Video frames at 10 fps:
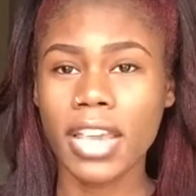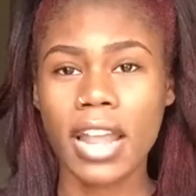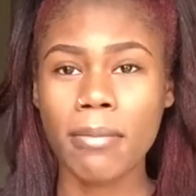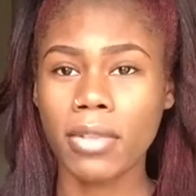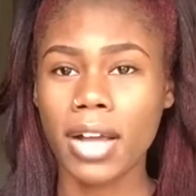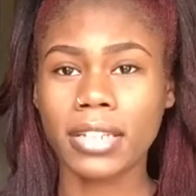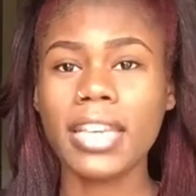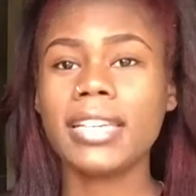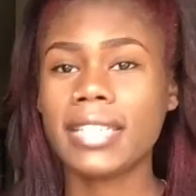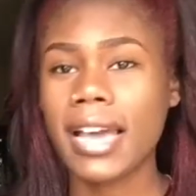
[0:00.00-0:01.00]
and I block
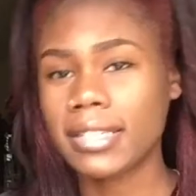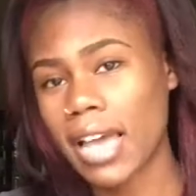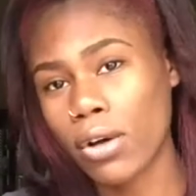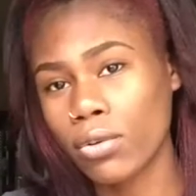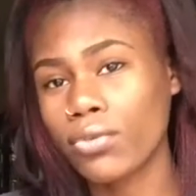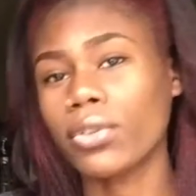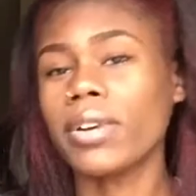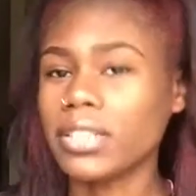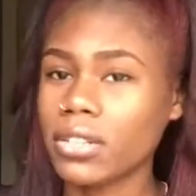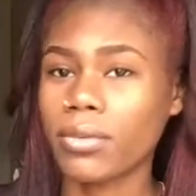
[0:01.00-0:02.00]
his ass out for the
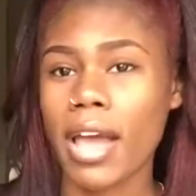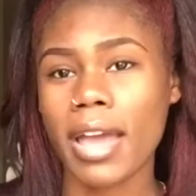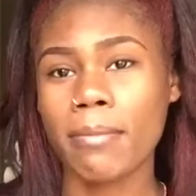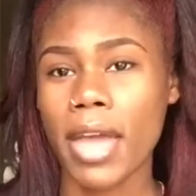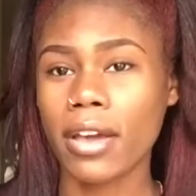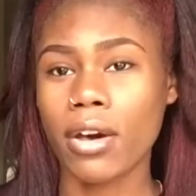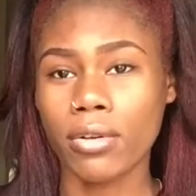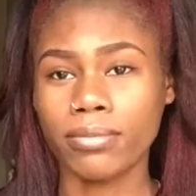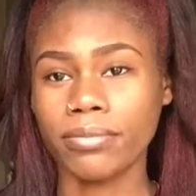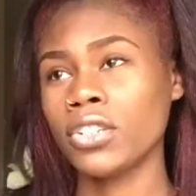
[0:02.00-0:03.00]
rest of the ride back
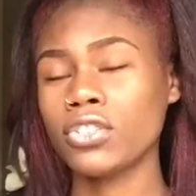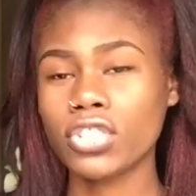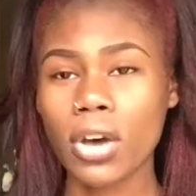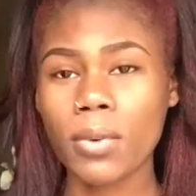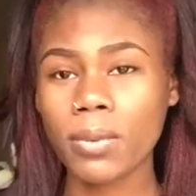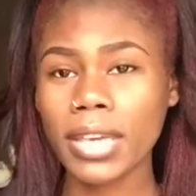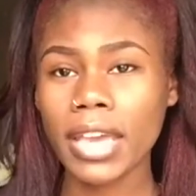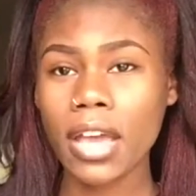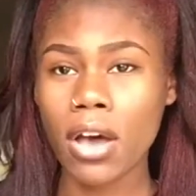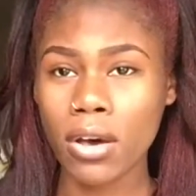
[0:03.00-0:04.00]
home. So when we
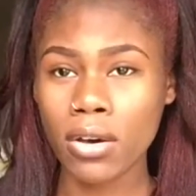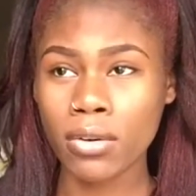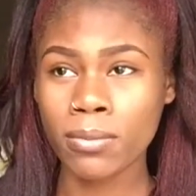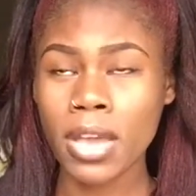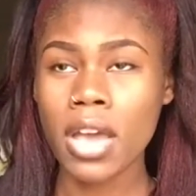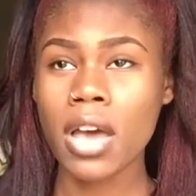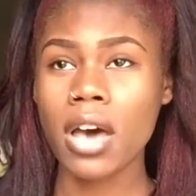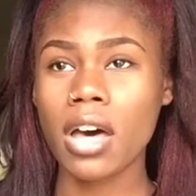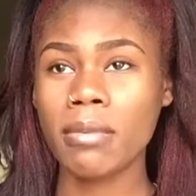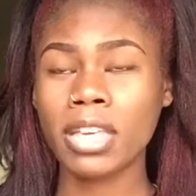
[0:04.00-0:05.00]
get home,
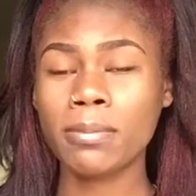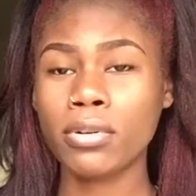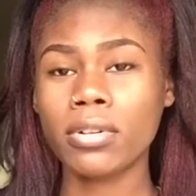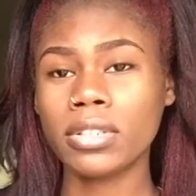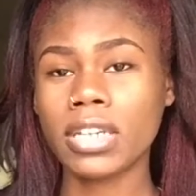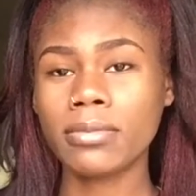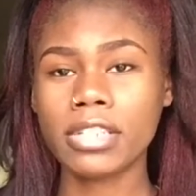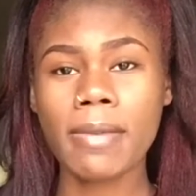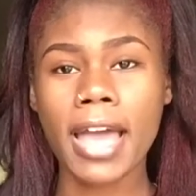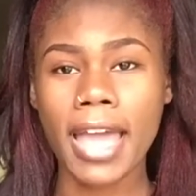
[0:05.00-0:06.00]
he pulls up
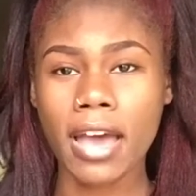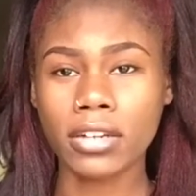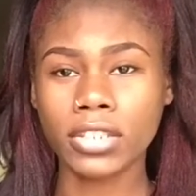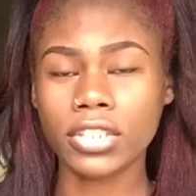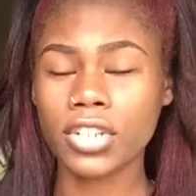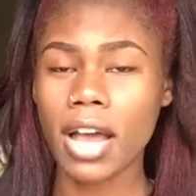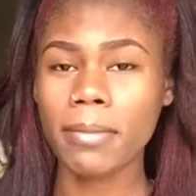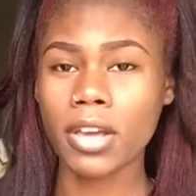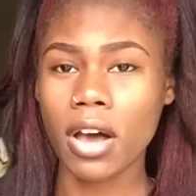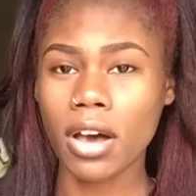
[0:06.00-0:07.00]
to my house to drop
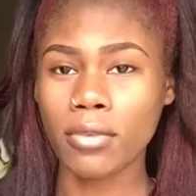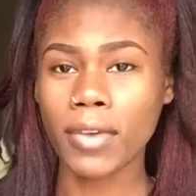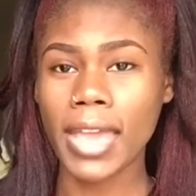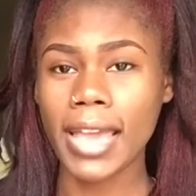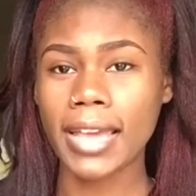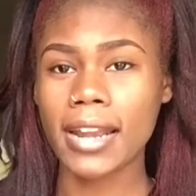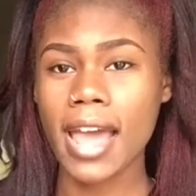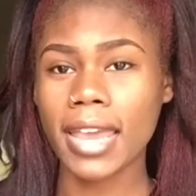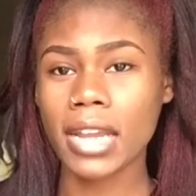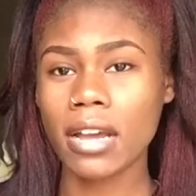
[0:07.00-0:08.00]
me off and
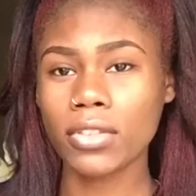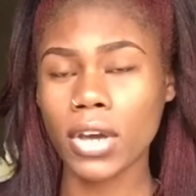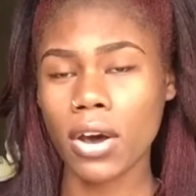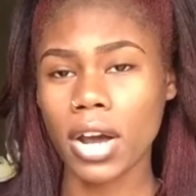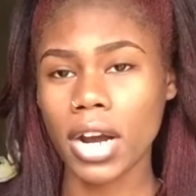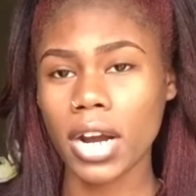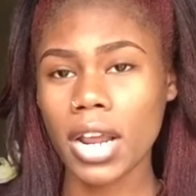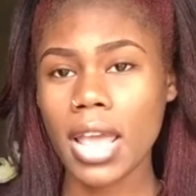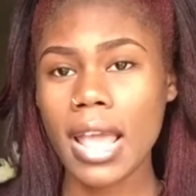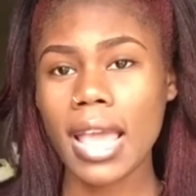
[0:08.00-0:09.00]
I get out the car
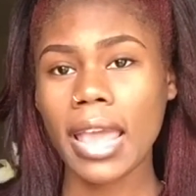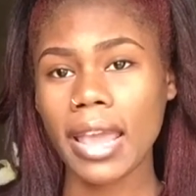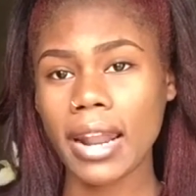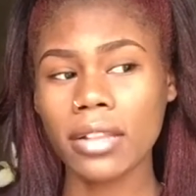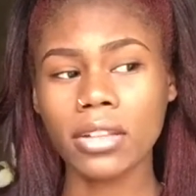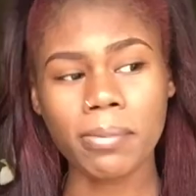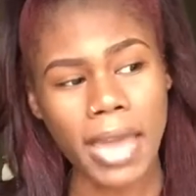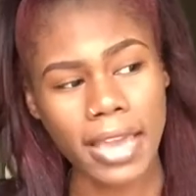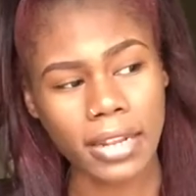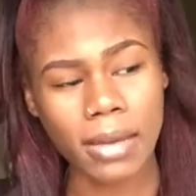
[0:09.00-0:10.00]
and I look
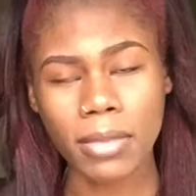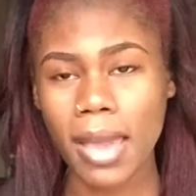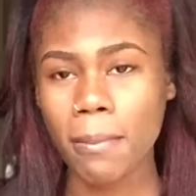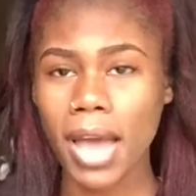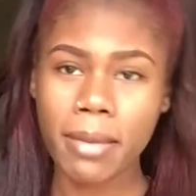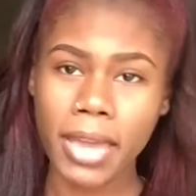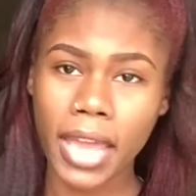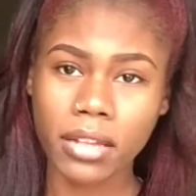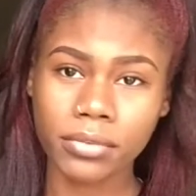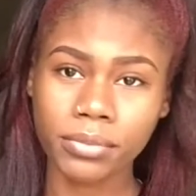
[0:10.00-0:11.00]
back and I'm like, bye,
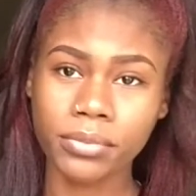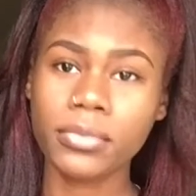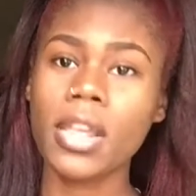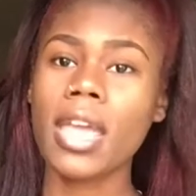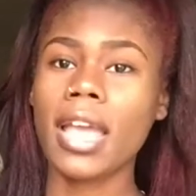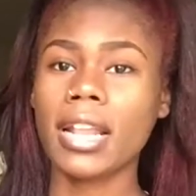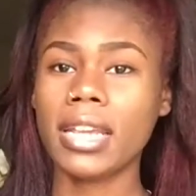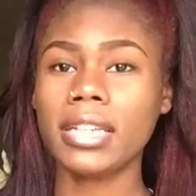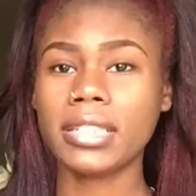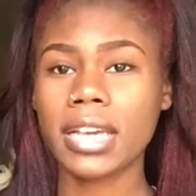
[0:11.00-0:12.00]
bae. And
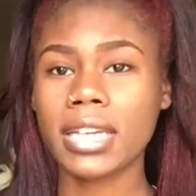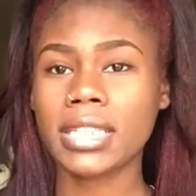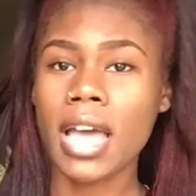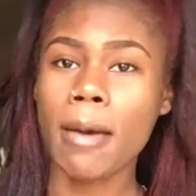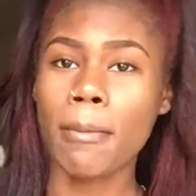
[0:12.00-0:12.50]
then he says,